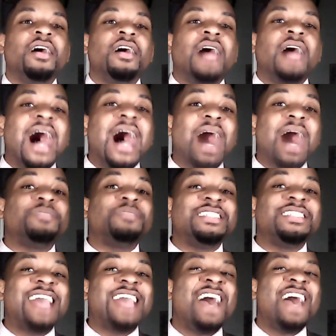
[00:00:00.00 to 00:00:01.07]
Options
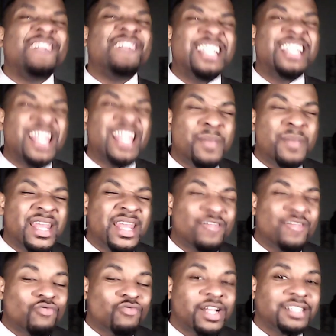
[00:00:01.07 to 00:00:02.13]
have limited
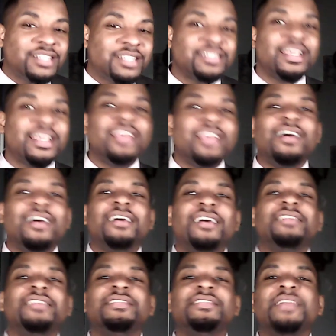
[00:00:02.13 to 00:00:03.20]
risk and
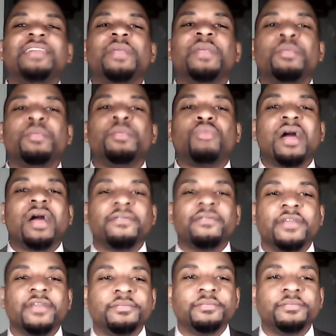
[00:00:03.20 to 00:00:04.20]
unlimited profit.